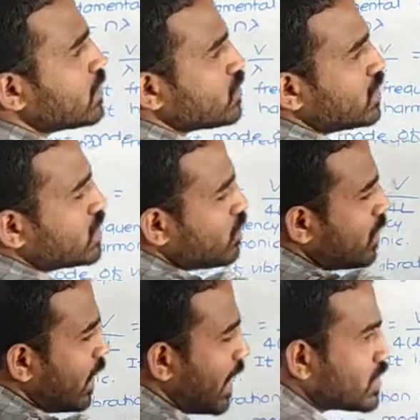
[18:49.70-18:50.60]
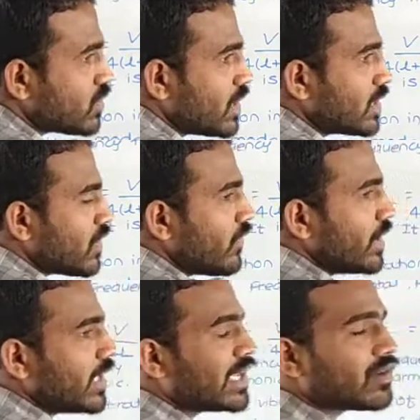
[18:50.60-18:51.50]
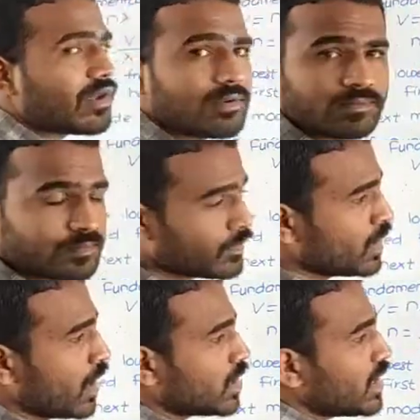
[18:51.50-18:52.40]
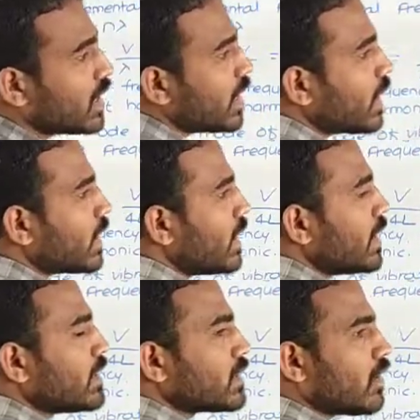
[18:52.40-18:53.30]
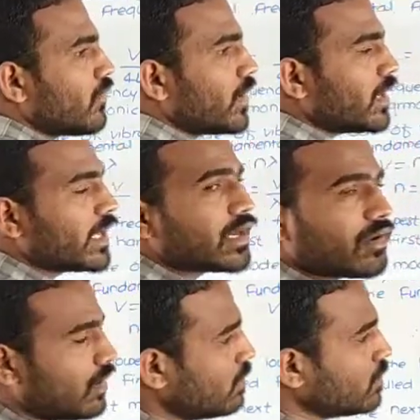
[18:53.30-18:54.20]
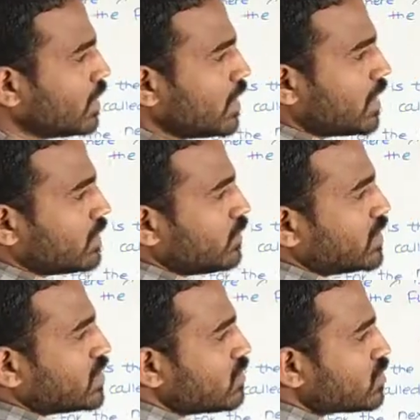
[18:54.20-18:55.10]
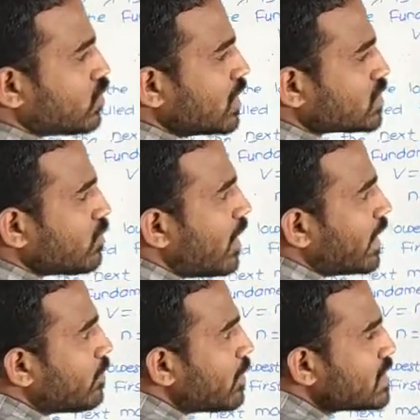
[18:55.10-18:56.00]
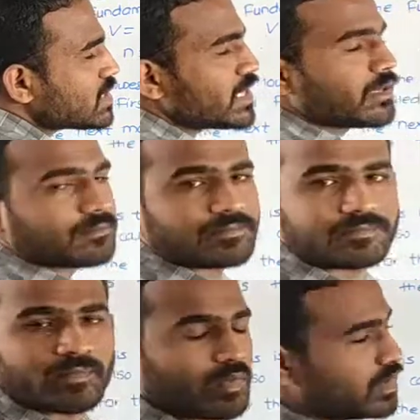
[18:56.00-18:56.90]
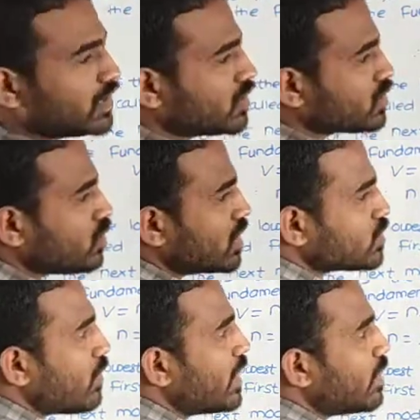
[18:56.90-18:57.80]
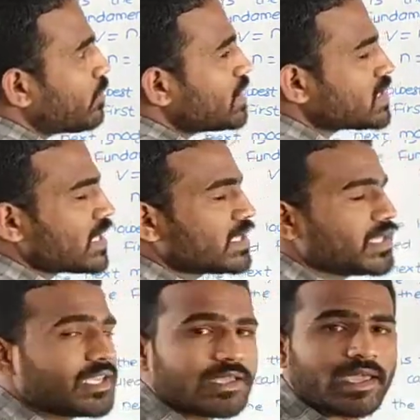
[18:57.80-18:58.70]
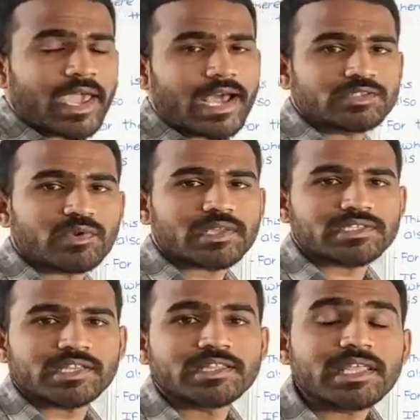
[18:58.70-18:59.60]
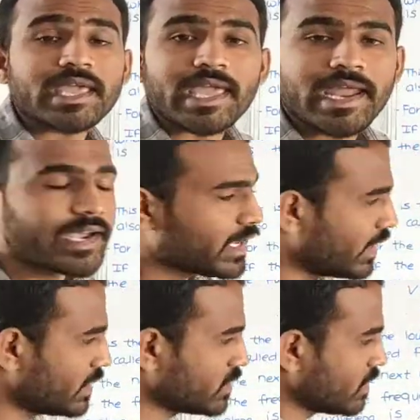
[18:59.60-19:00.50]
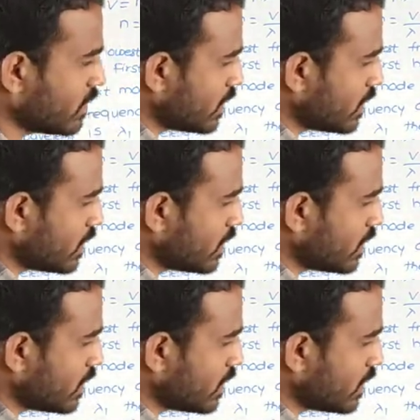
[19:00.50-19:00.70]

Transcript: So this is what? Actual length of an air column, or the corrected length of an air column, which is equals to what? Small l plus e. Small l plus e, as we have seen in the end correction.